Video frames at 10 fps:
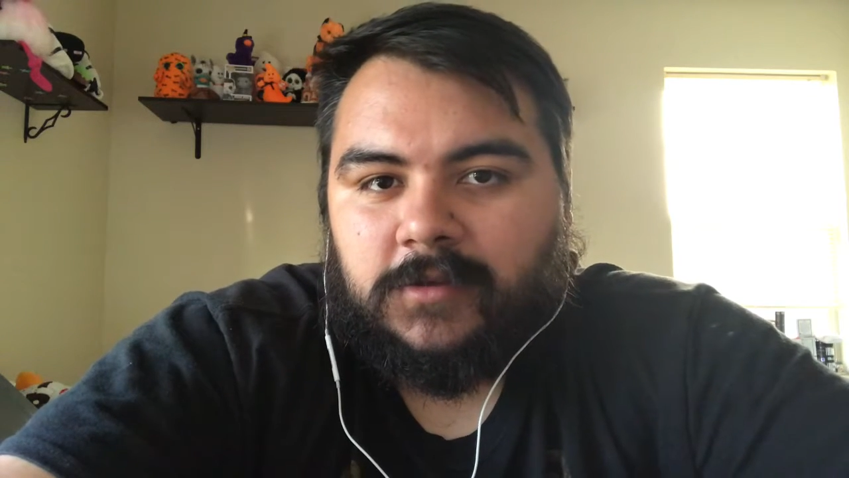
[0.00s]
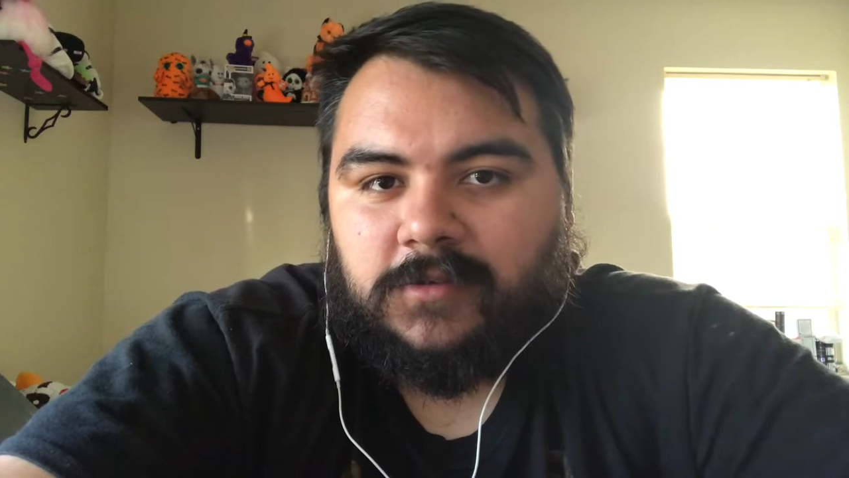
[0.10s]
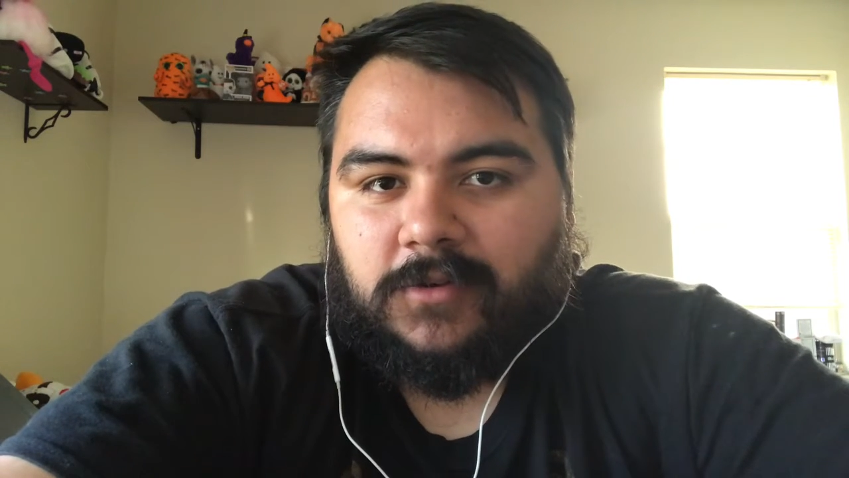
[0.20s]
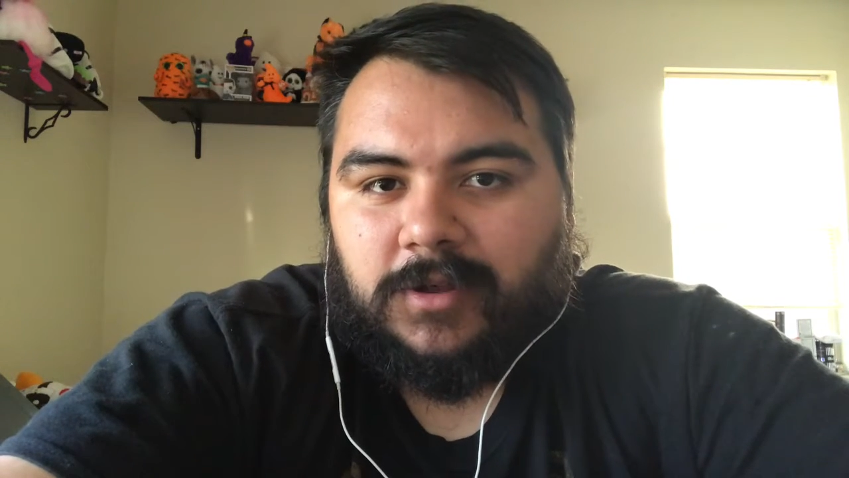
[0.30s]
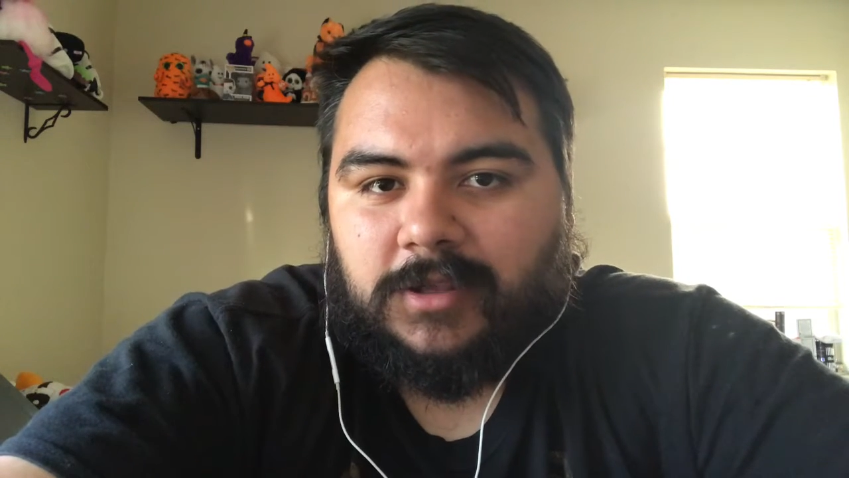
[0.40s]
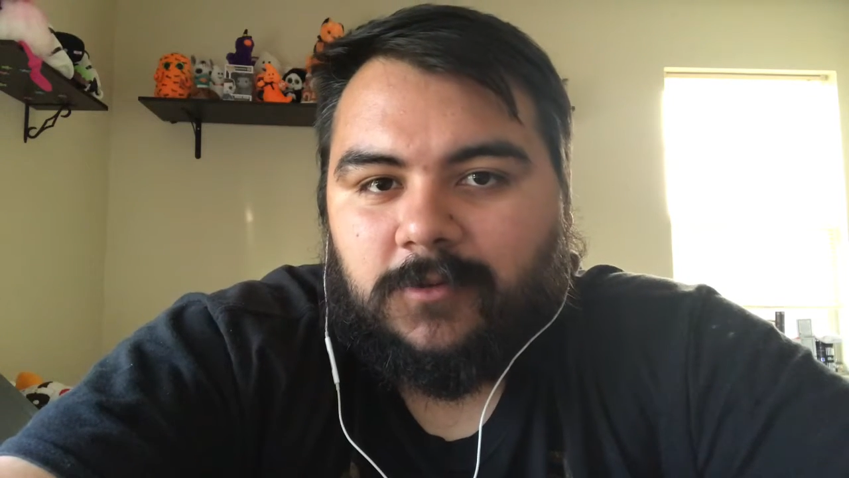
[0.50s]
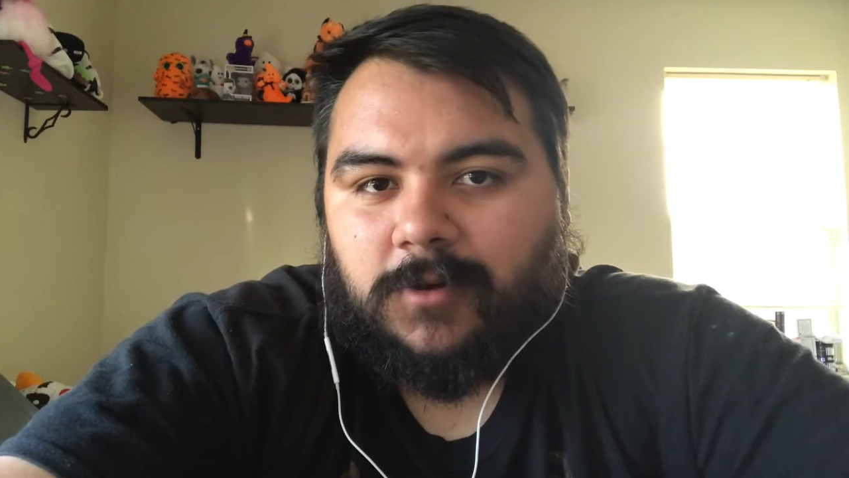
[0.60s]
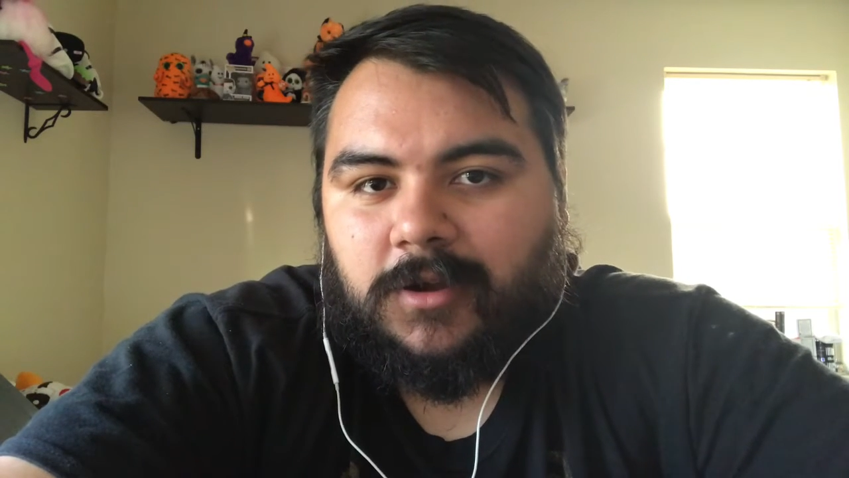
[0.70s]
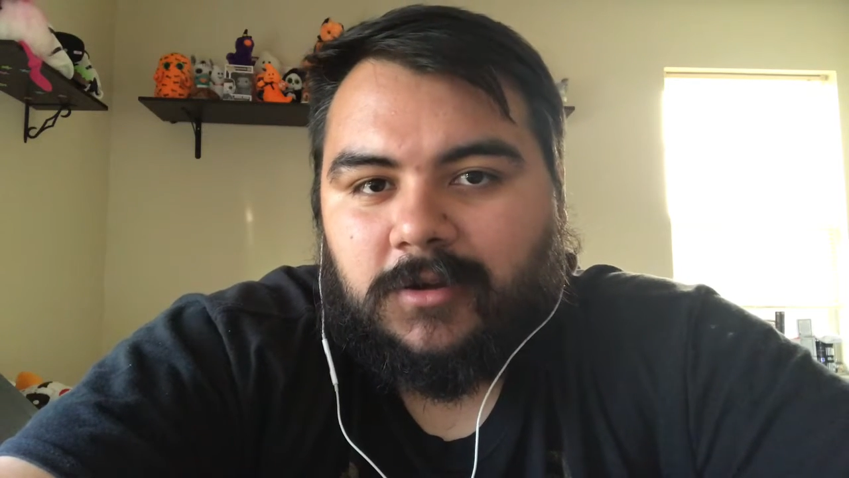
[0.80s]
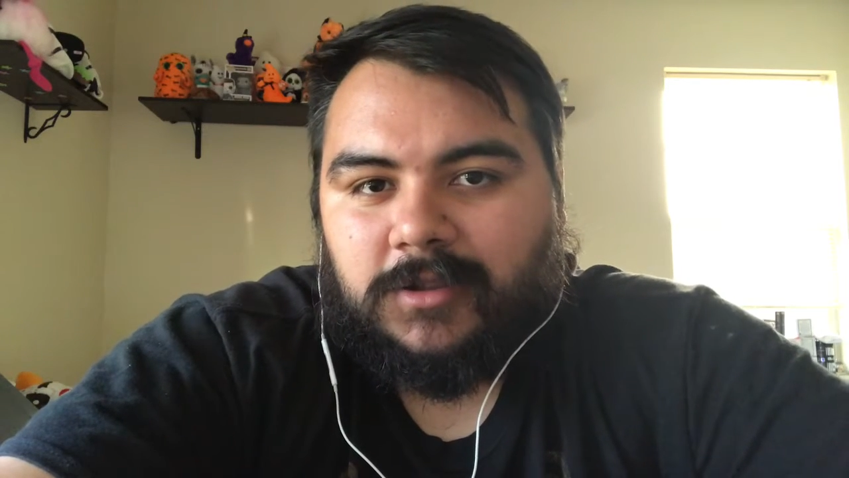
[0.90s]
so I need to
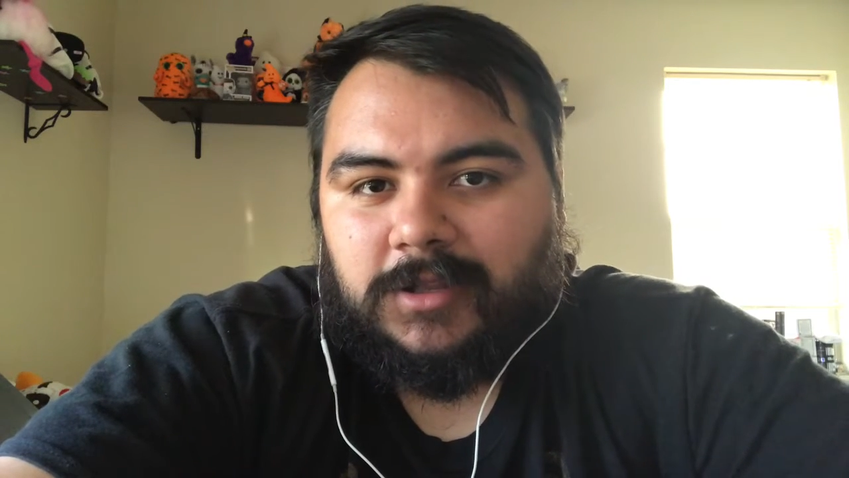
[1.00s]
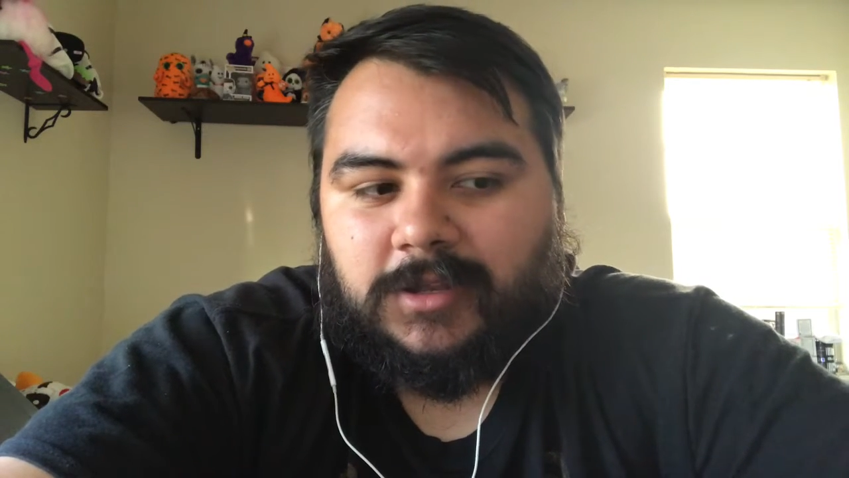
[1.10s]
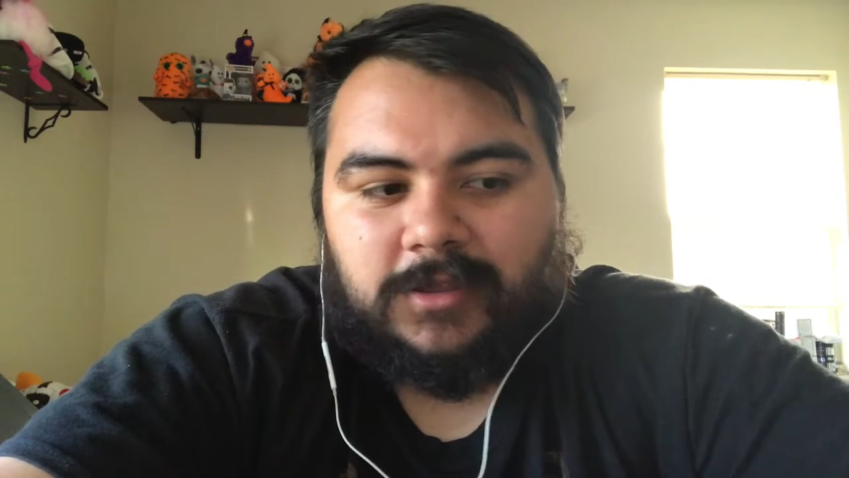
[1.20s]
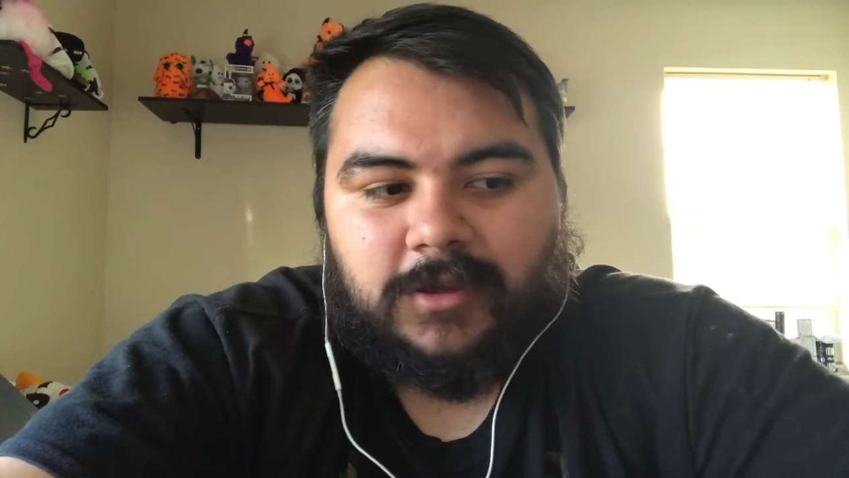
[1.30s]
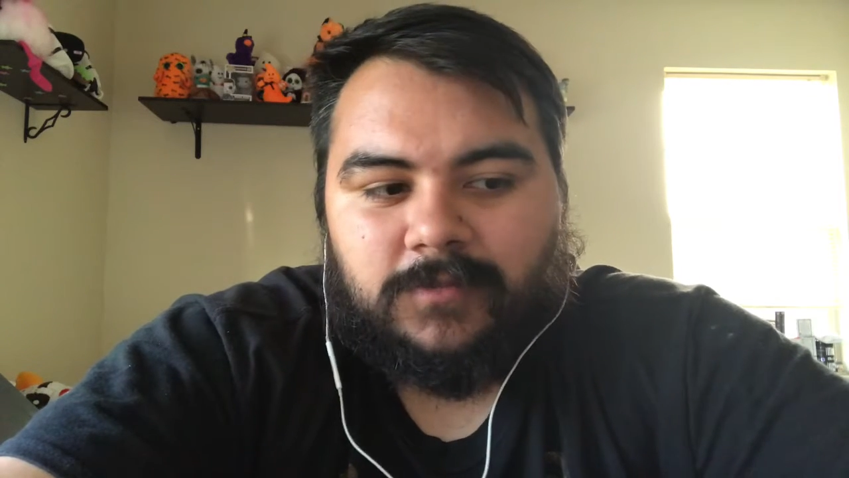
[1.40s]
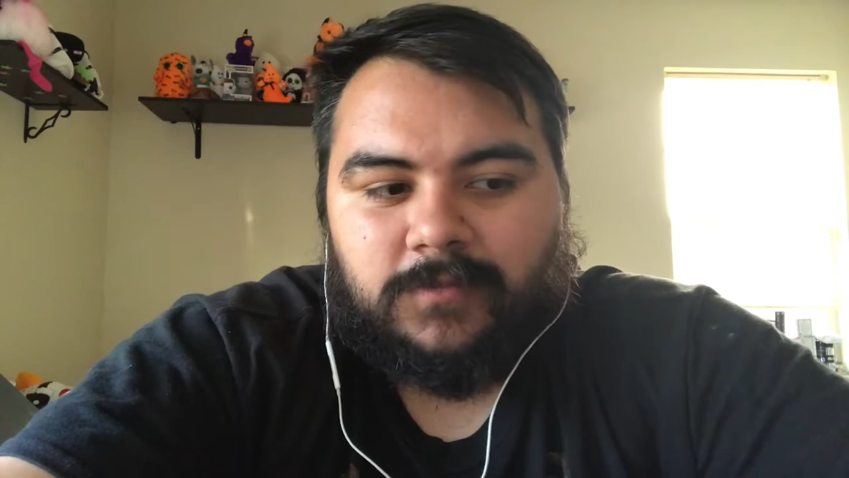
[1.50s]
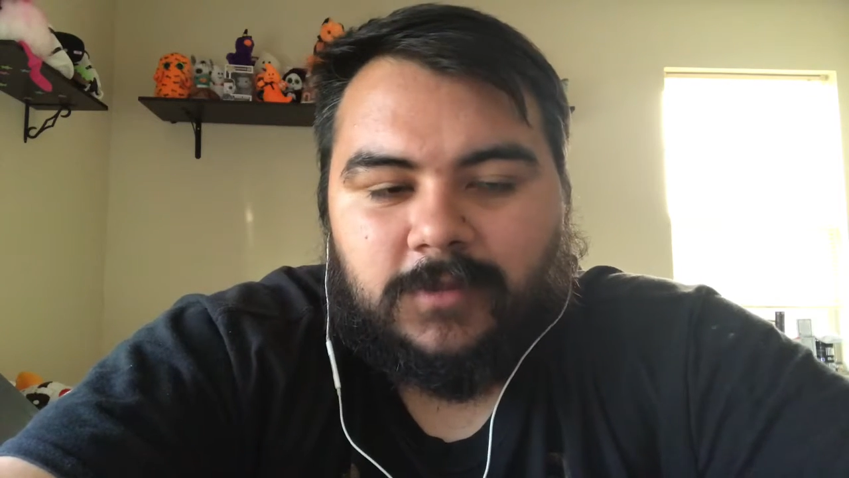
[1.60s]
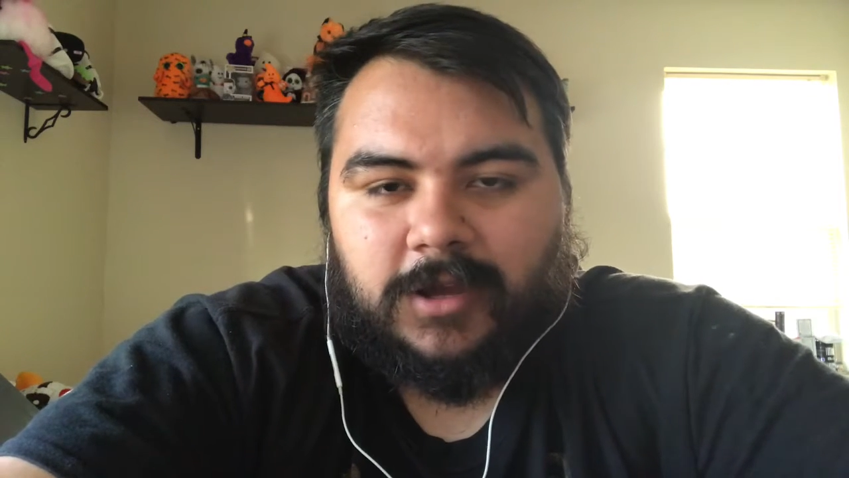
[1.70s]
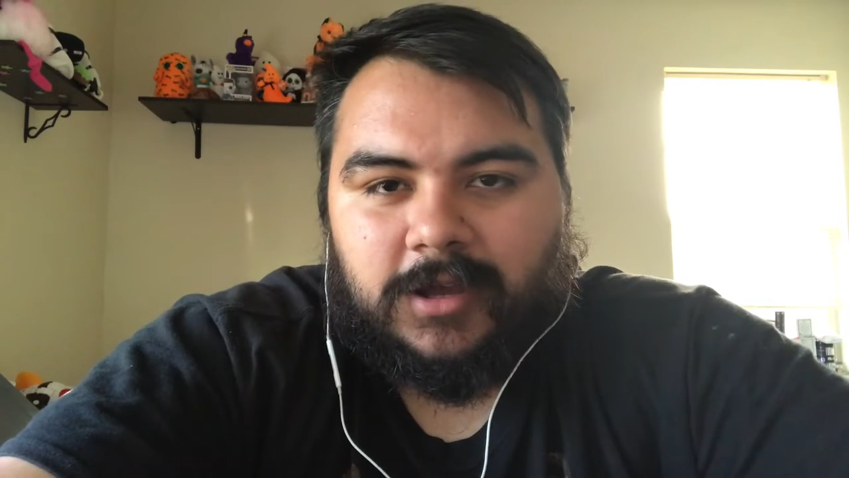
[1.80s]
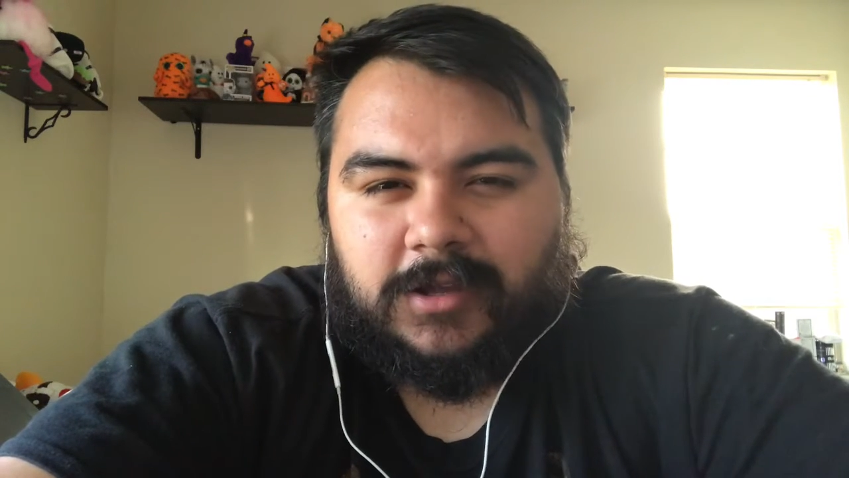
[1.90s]
work on cleaning them
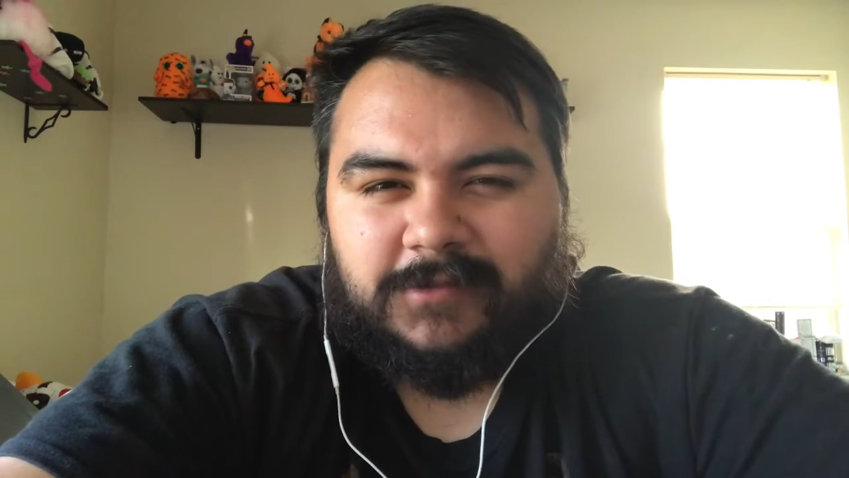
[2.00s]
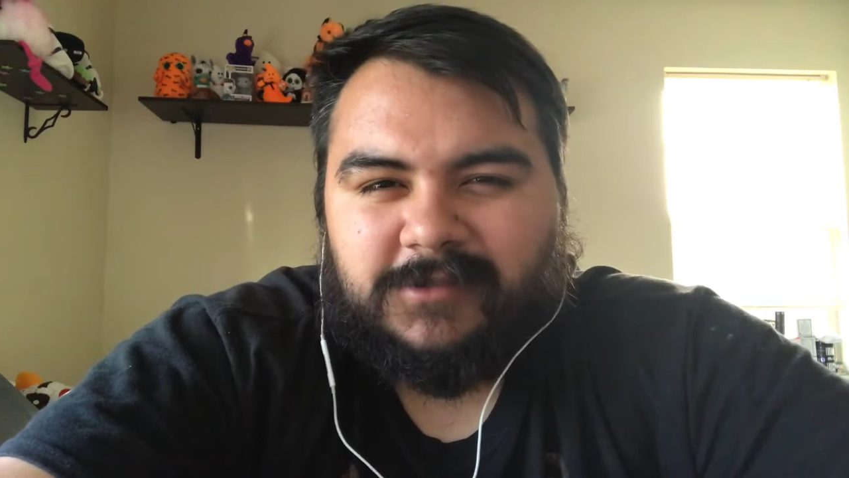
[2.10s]
uh,